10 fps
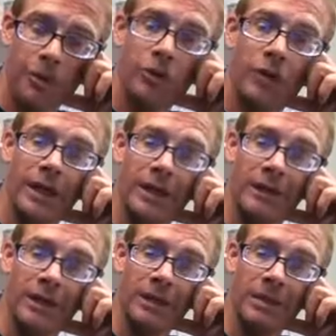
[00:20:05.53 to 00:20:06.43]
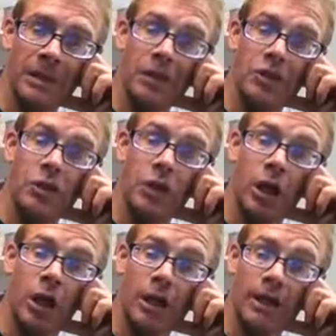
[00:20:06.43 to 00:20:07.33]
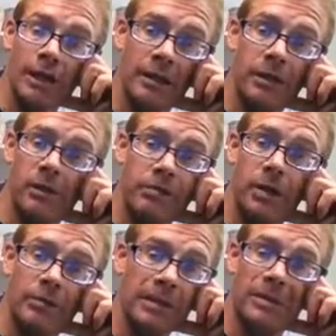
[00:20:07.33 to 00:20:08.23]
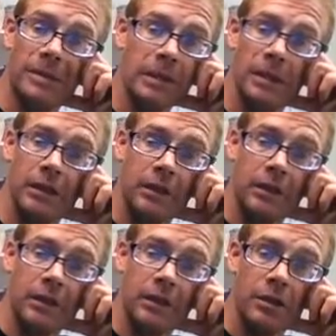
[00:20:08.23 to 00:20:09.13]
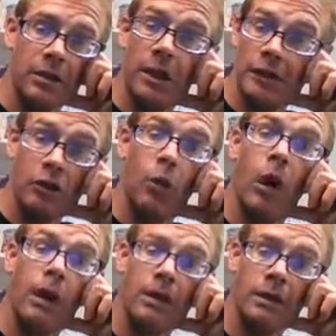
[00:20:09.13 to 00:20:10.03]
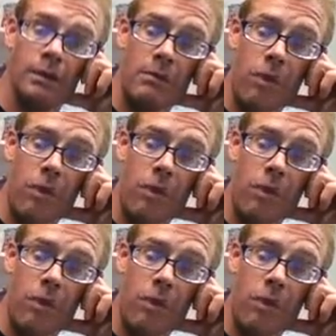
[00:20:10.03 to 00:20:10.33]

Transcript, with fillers: You hate me because you're not getting publicity like you wanted.